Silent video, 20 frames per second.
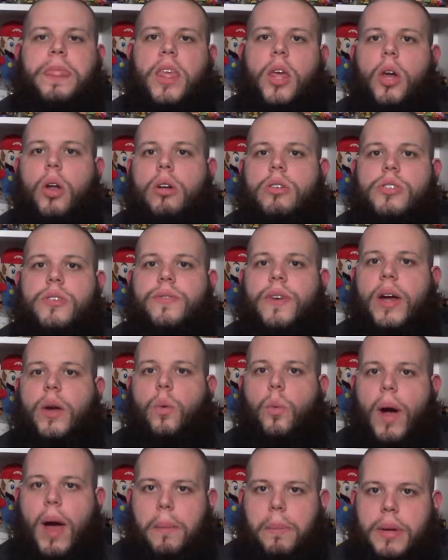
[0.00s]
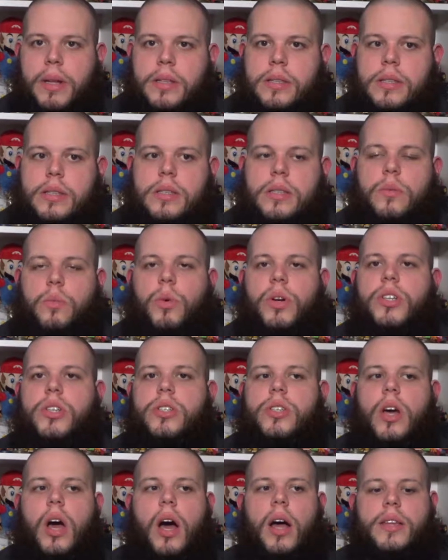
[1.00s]
You can also find weapons, which
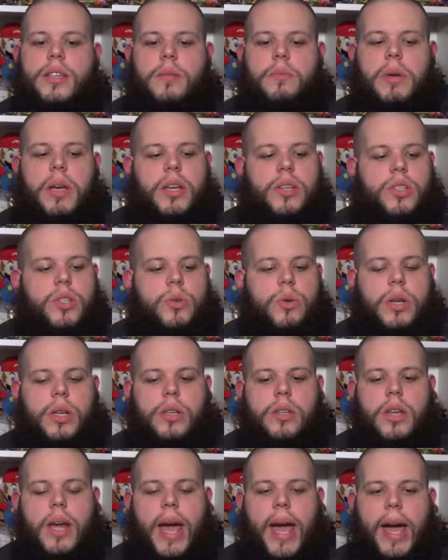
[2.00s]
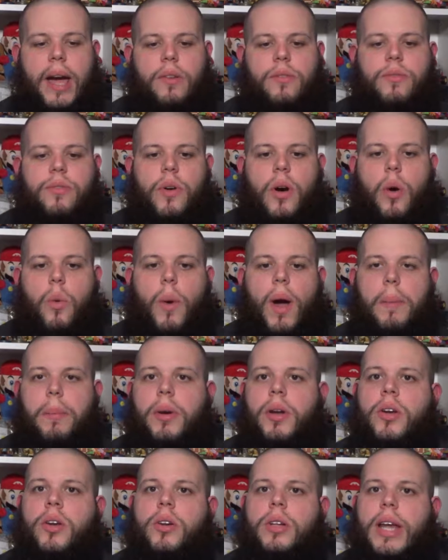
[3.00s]
is awesome because you can have a
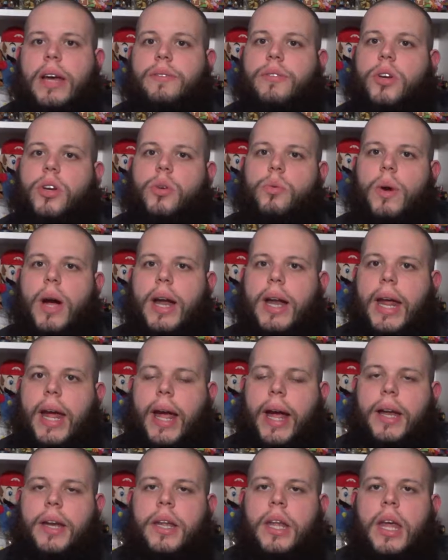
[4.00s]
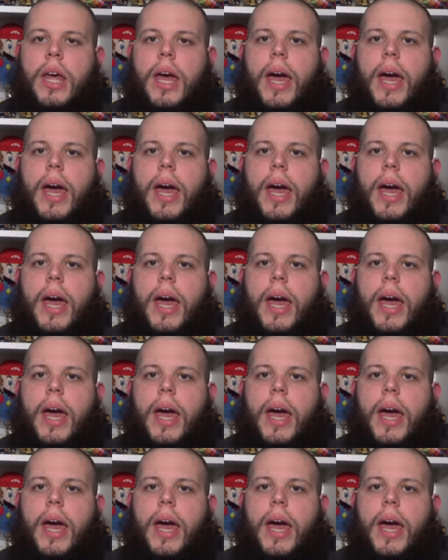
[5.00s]
weapon in your left and your right hand,